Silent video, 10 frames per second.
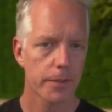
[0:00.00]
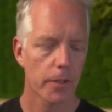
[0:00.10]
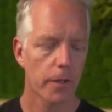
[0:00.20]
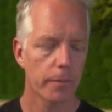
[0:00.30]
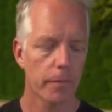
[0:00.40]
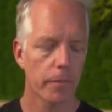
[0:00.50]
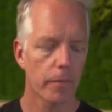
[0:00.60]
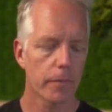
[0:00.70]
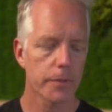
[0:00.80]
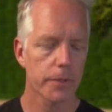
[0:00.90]
So
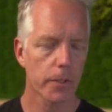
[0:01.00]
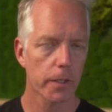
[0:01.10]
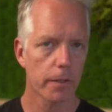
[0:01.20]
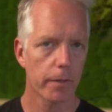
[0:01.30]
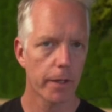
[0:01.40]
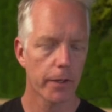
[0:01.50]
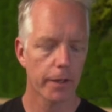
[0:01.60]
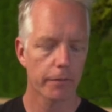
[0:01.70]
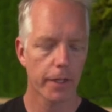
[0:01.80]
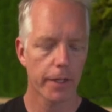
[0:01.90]
I'm circling
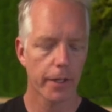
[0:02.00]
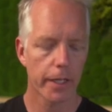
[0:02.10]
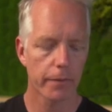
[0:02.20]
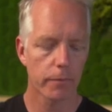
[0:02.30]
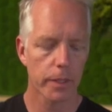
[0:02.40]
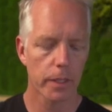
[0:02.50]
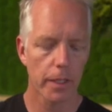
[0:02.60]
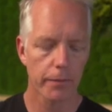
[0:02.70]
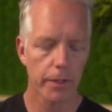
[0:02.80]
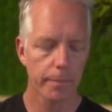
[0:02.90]
around that flat 9 even with
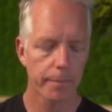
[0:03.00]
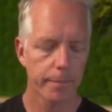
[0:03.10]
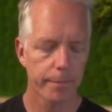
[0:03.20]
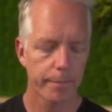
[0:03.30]
the left hand.